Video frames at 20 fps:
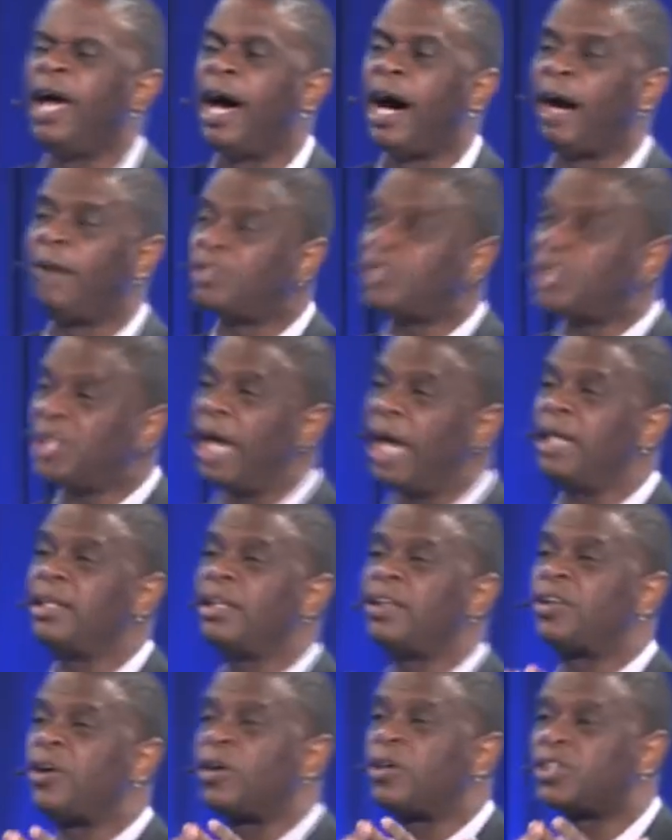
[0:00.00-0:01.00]
I'm saying
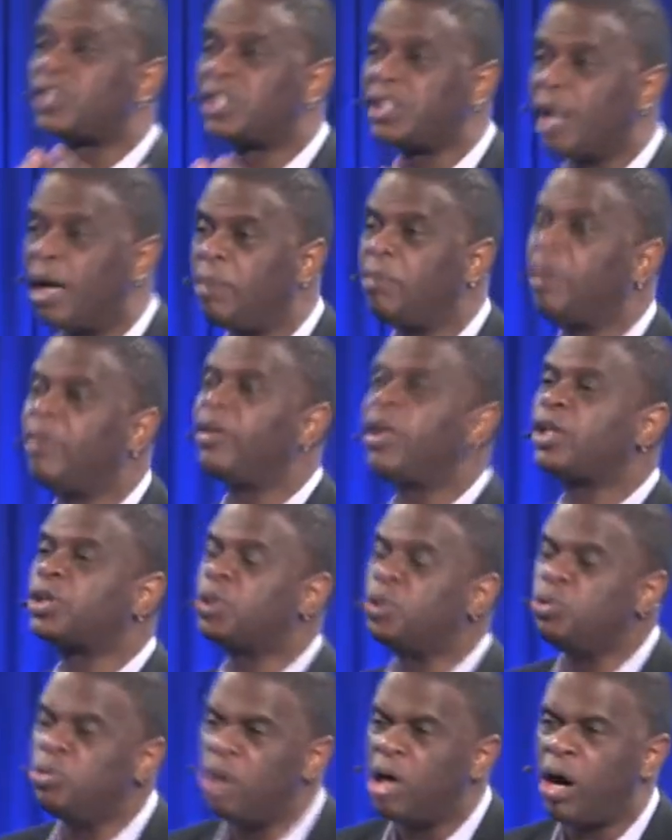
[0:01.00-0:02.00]
that there are some of us
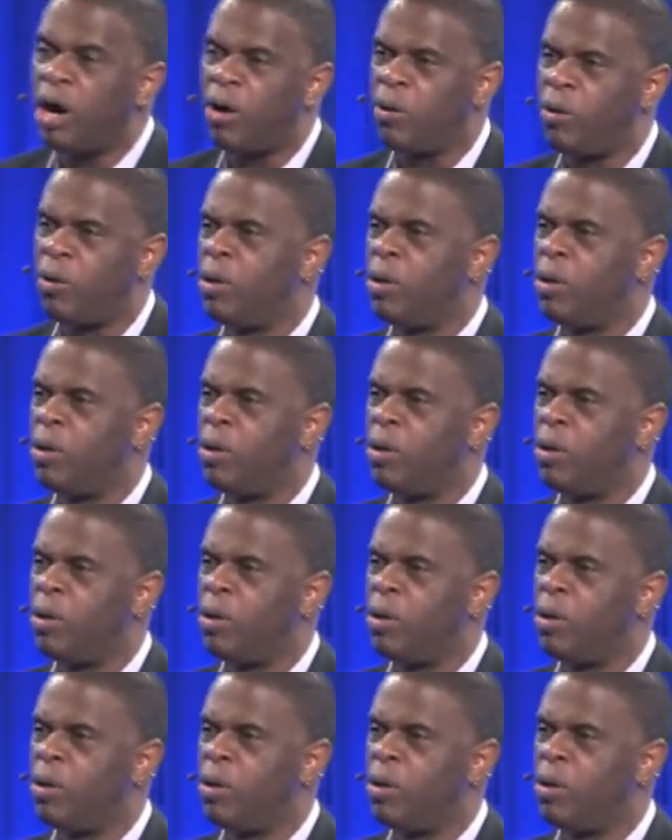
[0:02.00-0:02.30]
who know